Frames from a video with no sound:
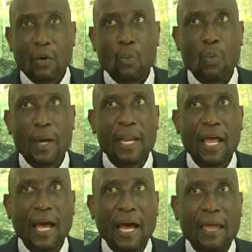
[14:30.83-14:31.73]

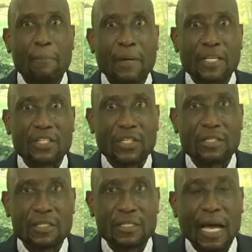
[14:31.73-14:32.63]
When I
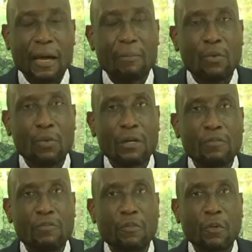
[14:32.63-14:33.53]
purchase, I'm looking
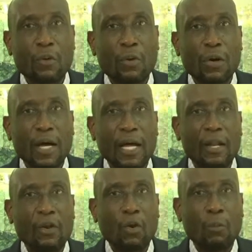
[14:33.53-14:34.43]
for
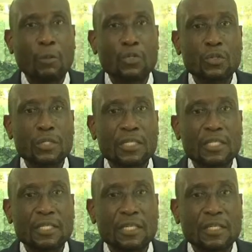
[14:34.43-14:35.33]
an
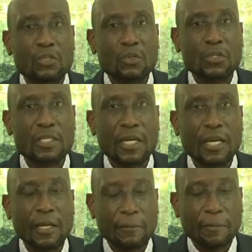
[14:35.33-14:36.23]
opportunity to
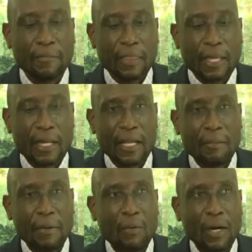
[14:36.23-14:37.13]
say,
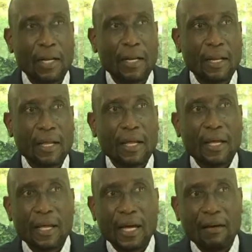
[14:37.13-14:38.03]
number one,
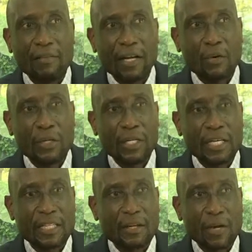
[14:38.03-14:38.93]
have I gone in
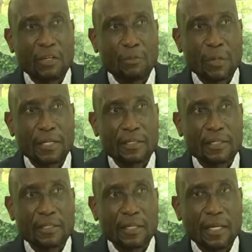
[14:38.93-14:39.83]
at the right
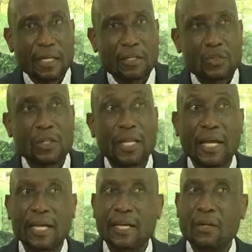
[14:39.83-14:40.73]
price? So that
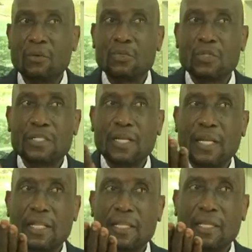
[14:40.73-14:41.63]
I can also sell
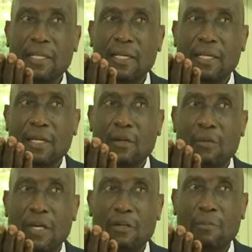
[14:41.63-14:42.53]
at the
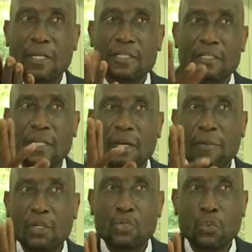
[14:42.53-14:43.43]
right price.
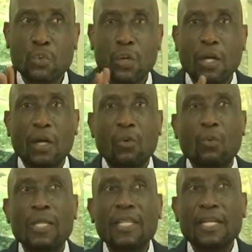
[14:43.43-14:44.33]
Number two,
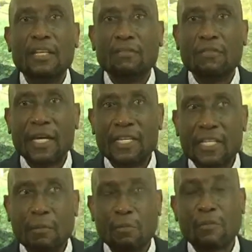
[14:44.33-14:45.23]
when they're
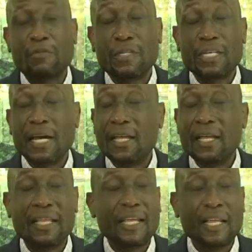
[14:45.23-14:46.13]
dividing the profit,
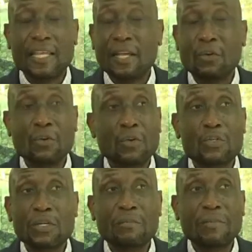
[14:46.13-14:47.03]
and they are not going
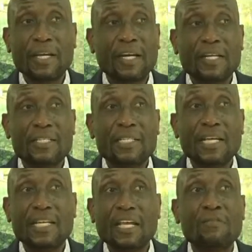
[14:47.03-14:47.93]
to give me a guarantee
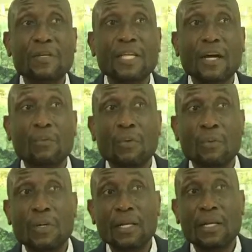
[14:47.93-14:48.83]
that every year we
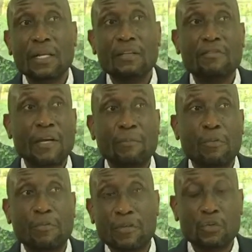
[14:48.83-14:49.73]
will divide
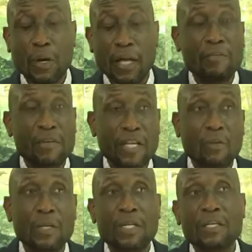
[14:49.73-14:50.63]
profit, or every year
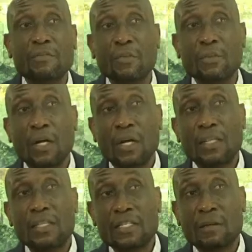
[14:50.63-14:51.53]
we'll give you
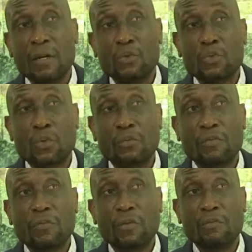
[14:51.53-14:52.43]
this amount of
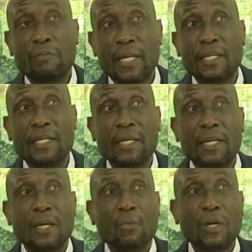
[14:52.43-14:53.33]
money.
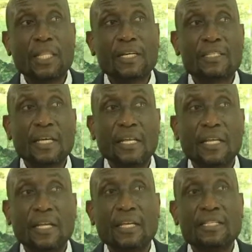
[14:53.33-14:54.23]
What they're
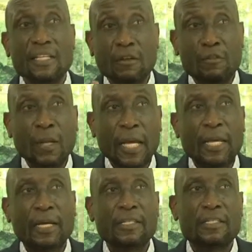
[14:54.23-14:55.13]
saying is, if you
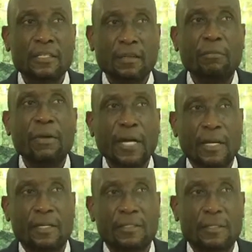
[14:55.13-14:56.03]
like us, buy
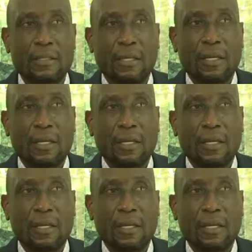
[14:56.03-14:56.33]
us.